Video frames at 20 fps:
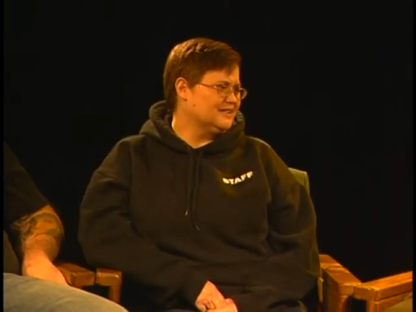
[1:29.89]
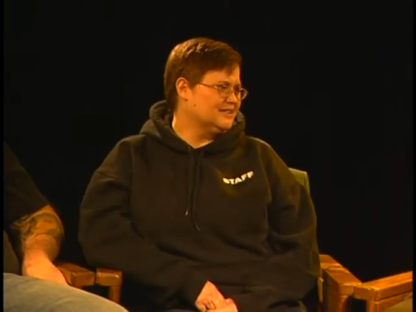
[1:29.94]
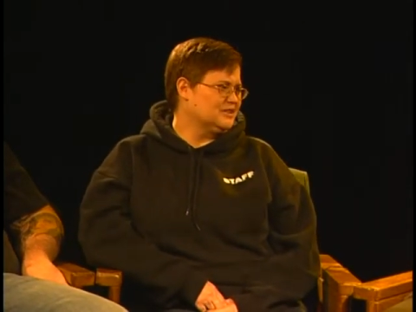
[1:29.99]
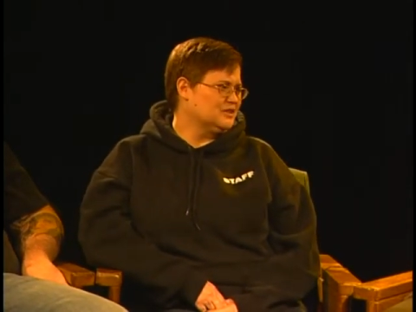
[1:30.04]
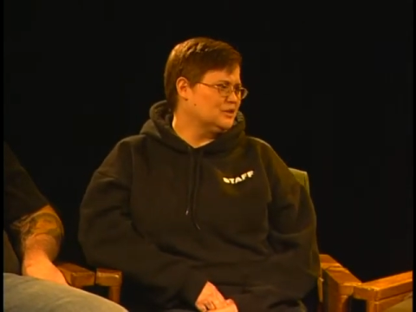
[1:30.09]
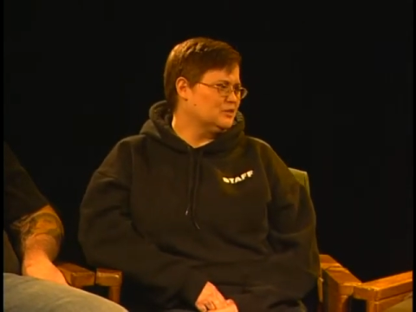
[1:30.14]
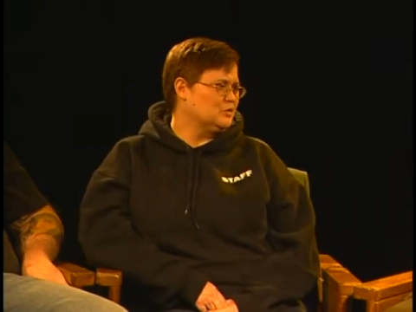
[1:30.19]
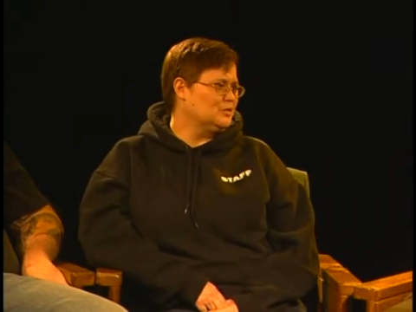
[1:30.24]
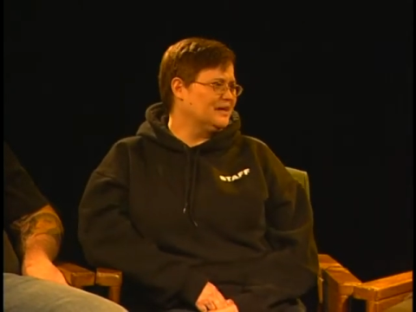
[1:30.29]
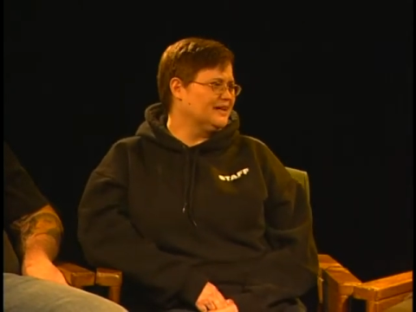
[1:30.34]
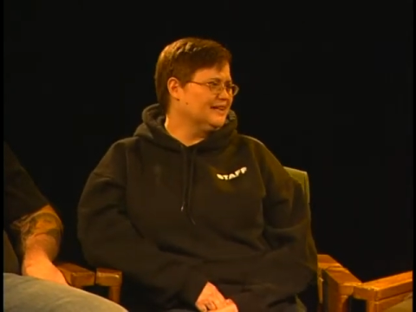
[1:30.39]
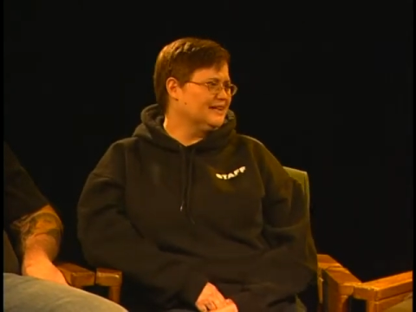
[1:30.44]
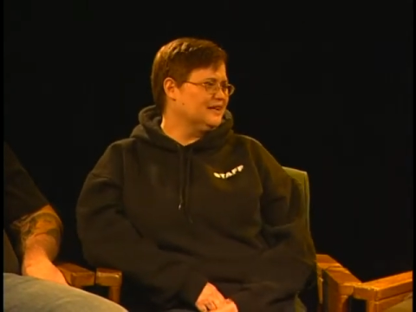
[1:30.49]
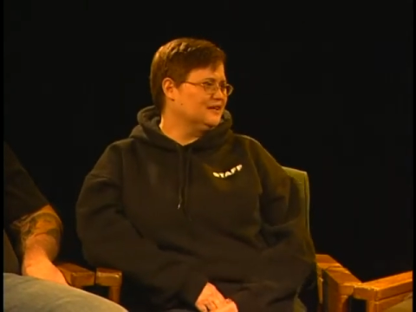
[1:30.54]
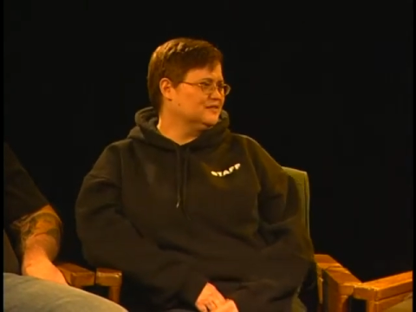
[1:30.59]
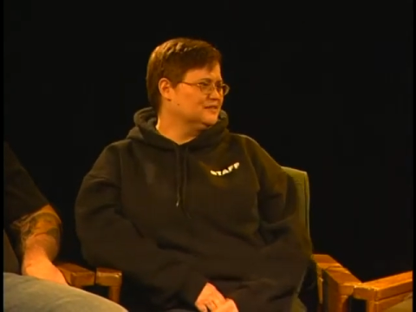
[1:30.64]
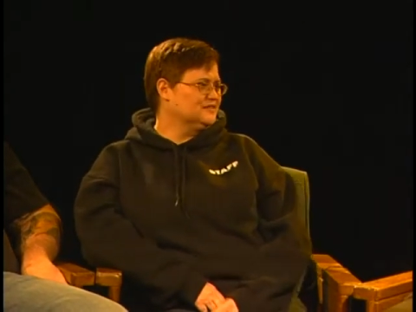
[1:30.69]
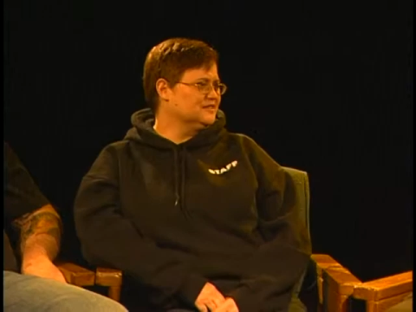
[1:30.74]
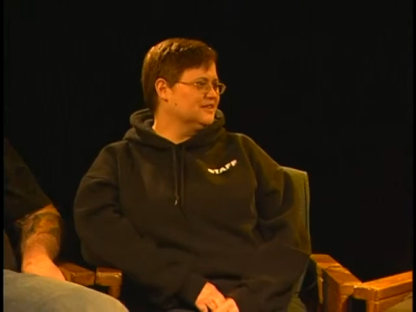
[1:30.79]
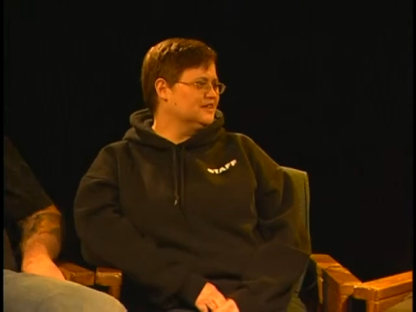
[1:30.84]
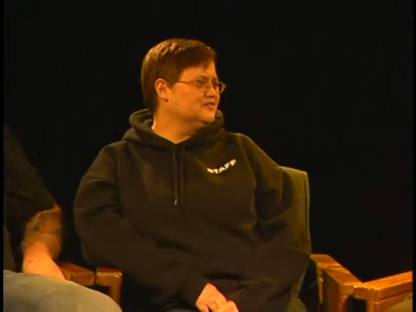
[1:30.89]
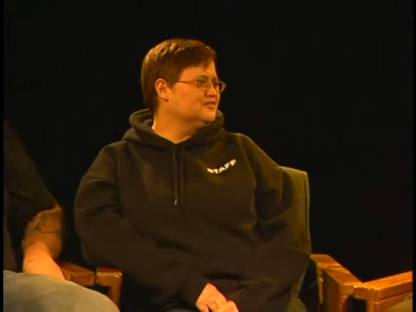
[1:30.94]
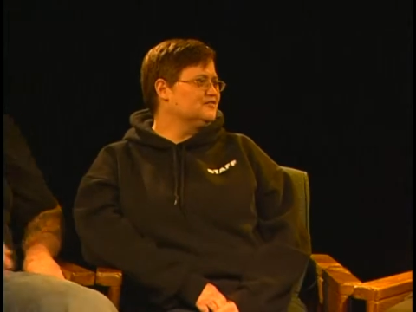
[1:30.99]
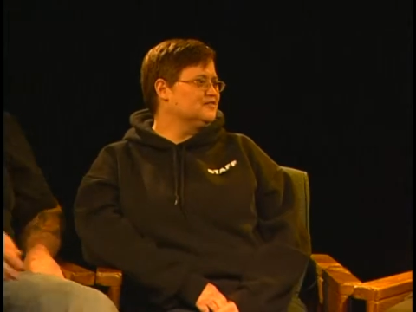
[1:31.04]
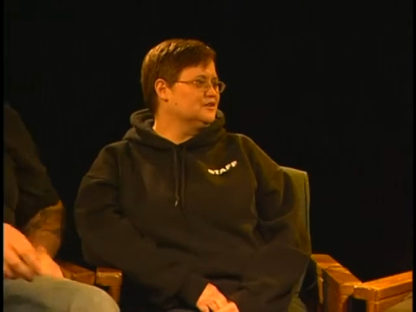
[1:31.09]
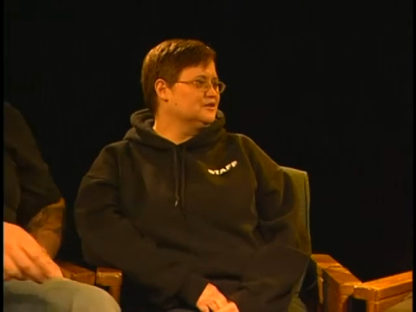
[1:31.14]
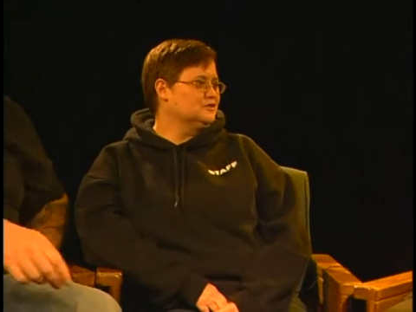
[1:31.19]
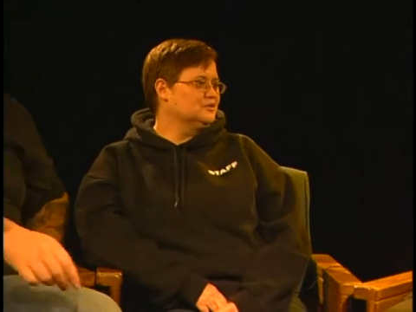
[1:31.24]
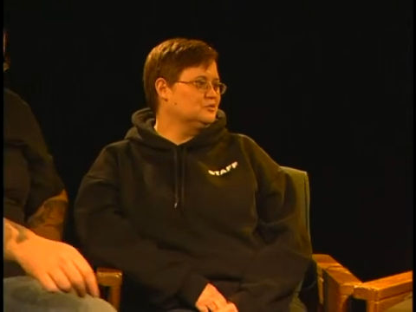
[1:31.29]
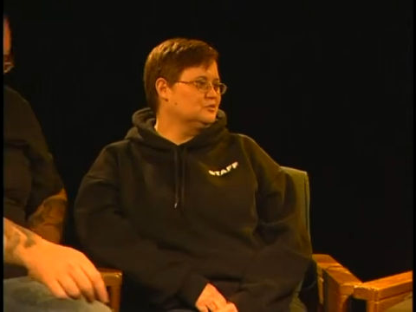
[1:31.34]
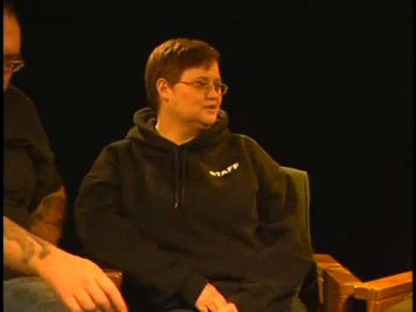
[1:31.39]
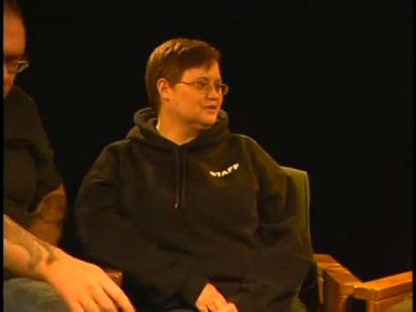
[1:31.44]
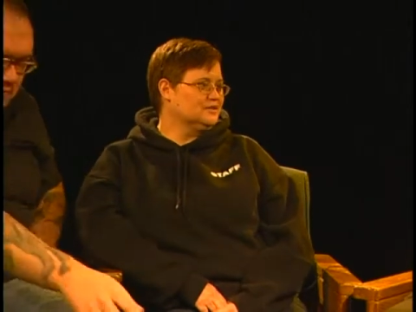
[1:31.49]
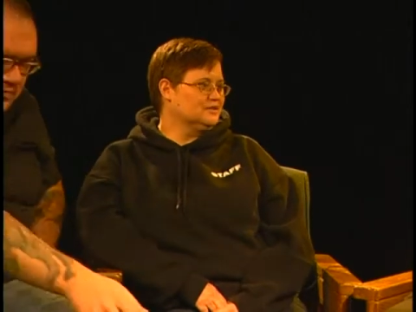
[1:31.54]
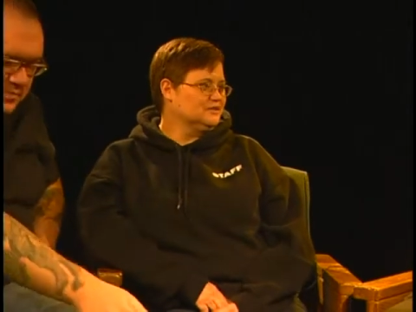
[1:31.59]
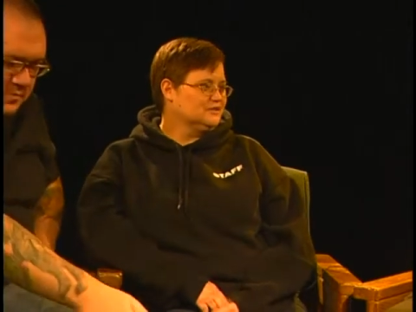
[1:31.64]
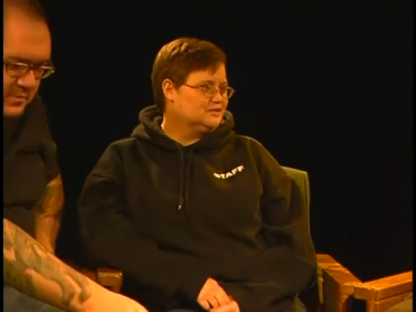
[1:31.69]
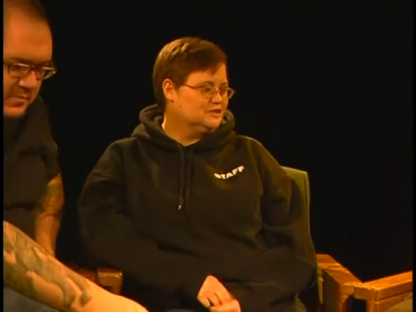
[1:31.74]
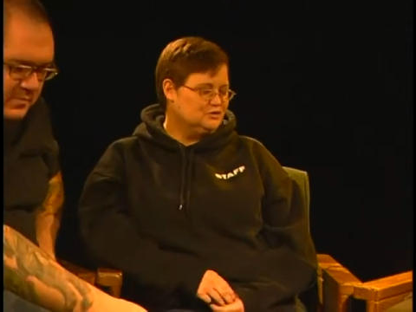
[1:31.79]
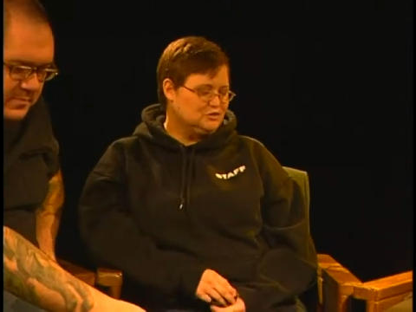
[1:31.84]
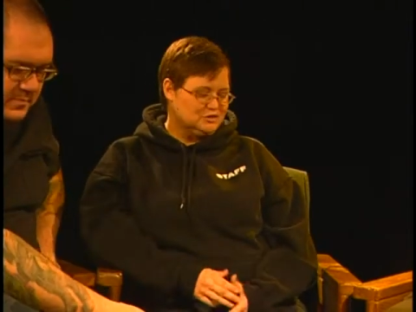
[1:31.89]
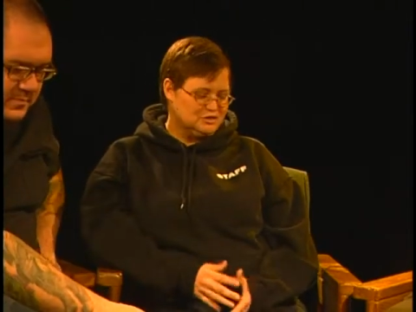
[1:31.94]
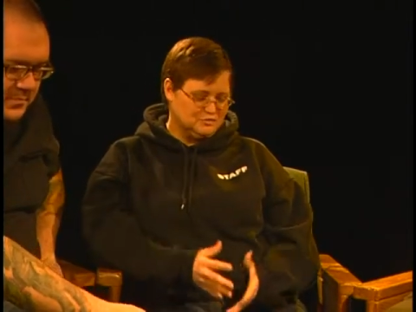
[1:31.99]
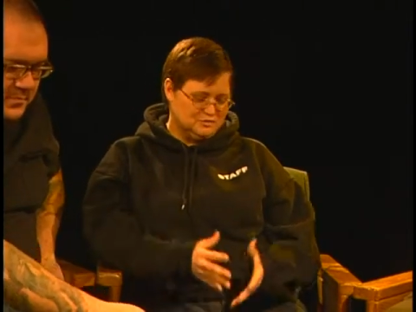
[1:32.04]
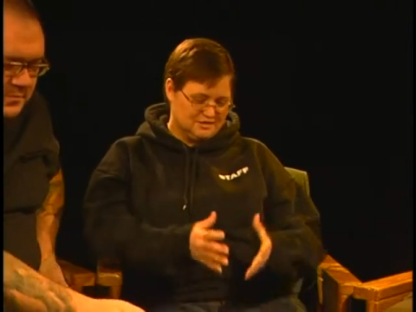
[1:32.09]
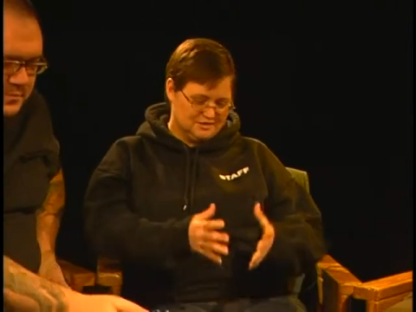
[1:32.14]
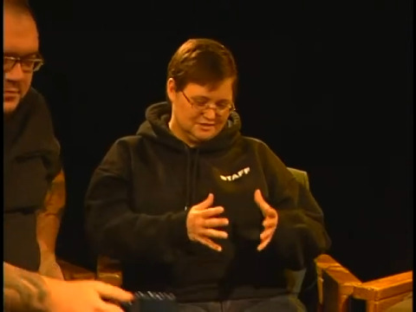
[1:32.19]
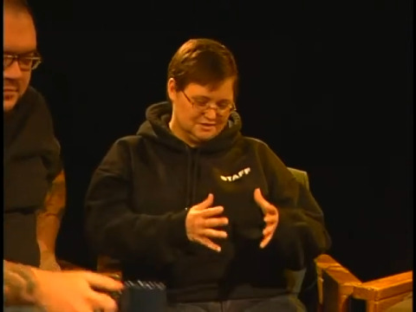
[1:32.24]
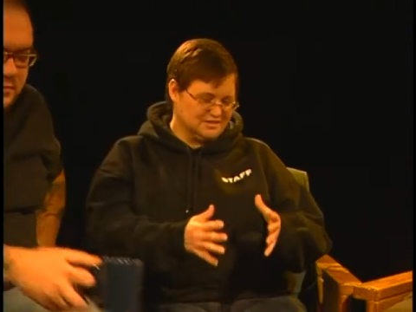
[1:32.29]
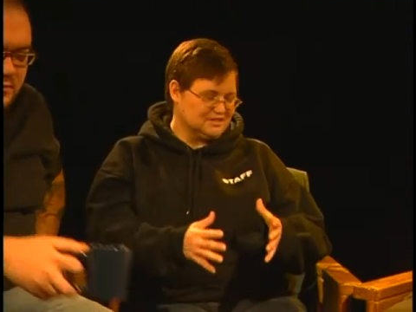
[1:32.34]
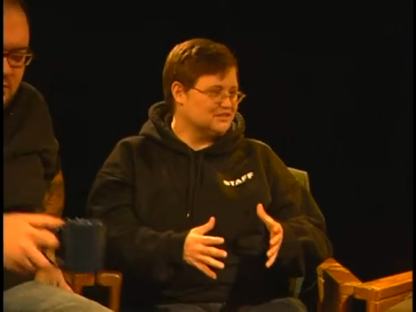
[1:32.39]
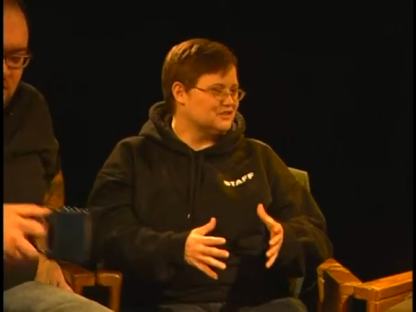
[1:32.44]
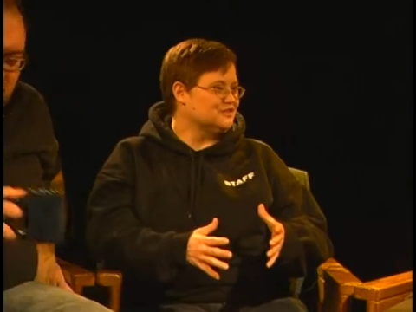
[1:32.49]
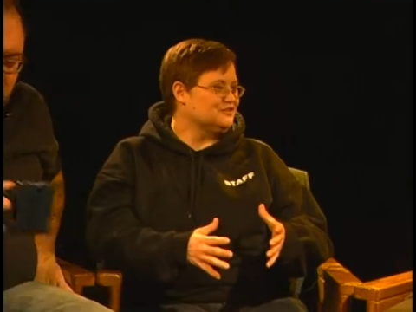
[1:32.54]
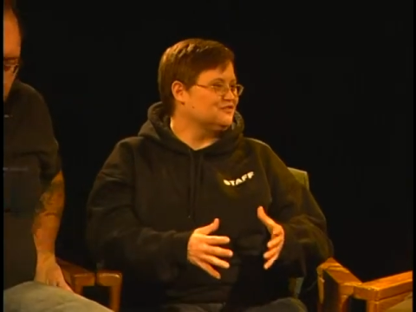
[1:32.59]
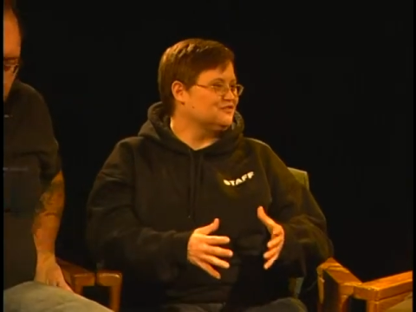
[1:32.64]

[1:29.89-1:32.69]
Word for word: They go way out in left field where you should be in center